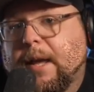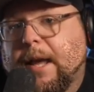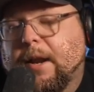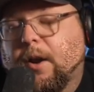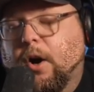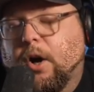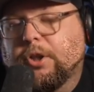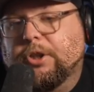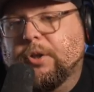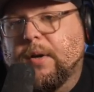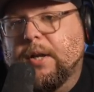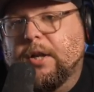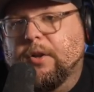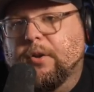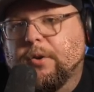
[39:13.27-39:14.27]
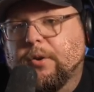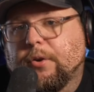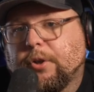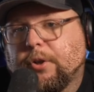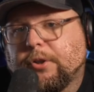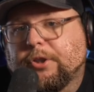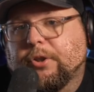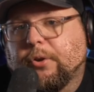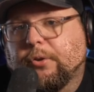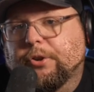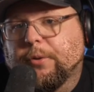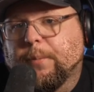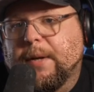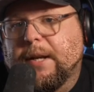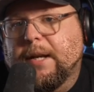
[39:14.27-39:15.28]
and also include your
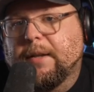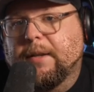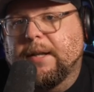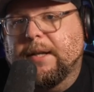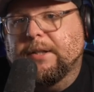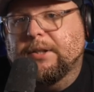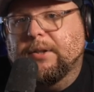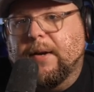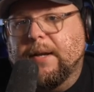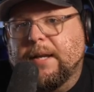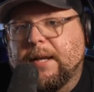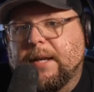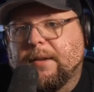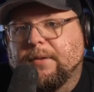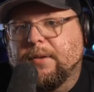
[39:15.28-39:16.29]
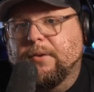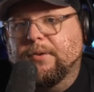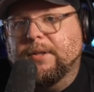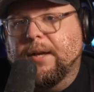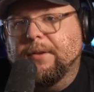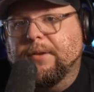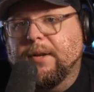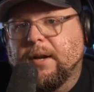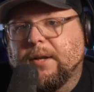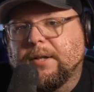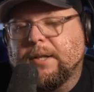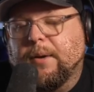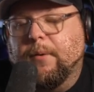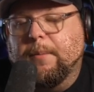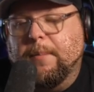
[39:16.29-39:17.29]
social media links so I can get those out there
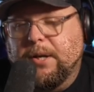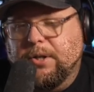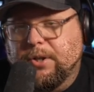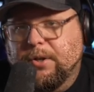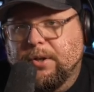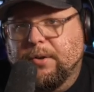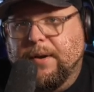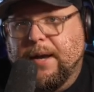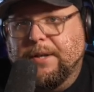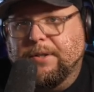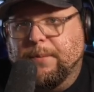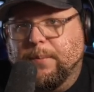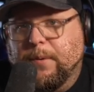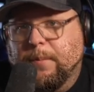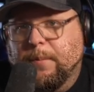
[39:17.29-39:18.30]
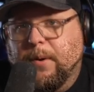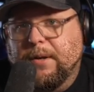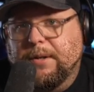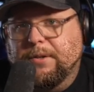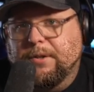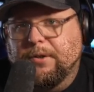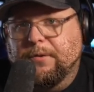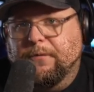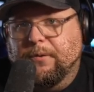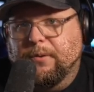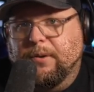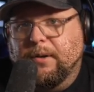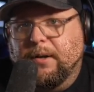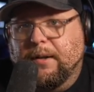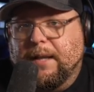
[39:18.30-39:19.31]
because I want to make sure you guys are promoted too
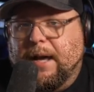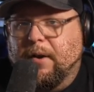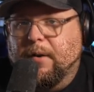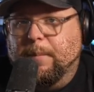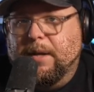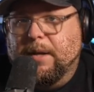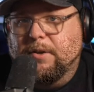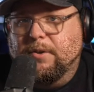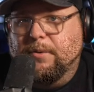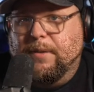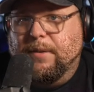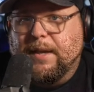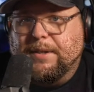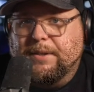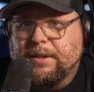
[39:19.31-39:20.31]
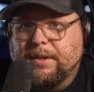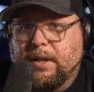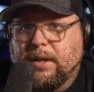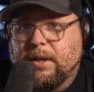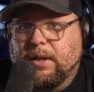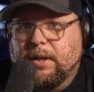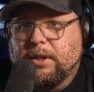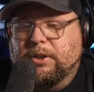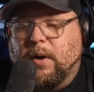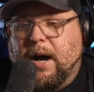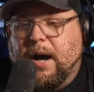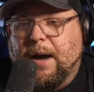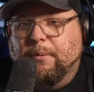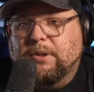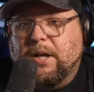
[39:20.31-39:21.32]
for allowing me to do this. So
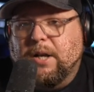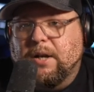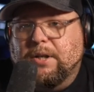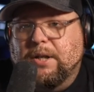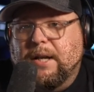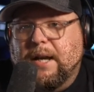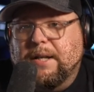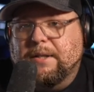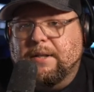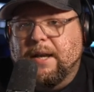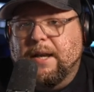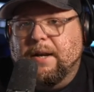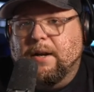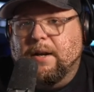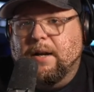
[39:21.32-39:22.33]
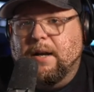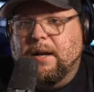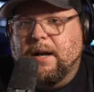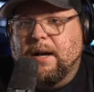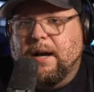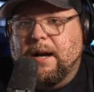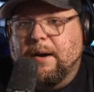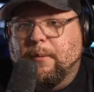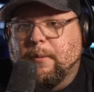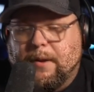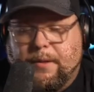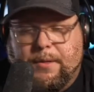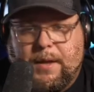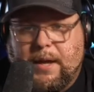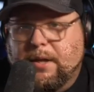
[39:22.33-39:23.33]
I will talk to you guys later. Uh, I
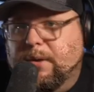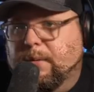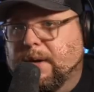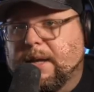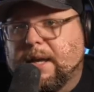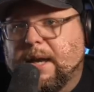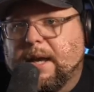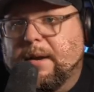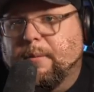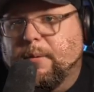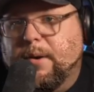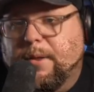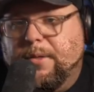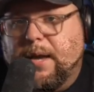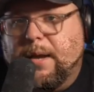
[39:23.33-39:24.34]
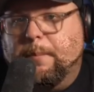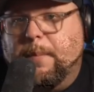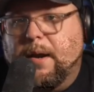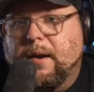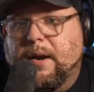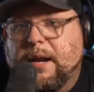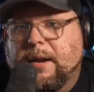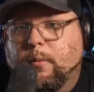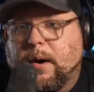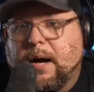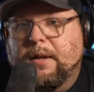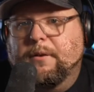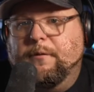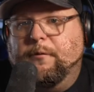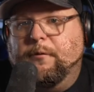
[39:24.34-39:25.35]
want to thank you again. I want to thank Mary
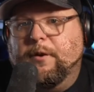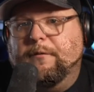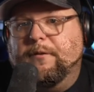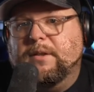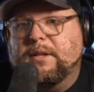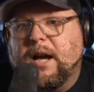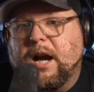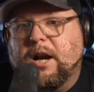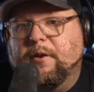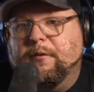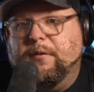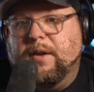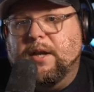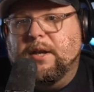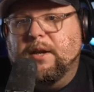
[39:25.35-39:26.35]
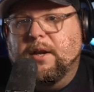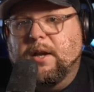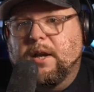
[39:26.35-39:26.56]
Wild and Free Photography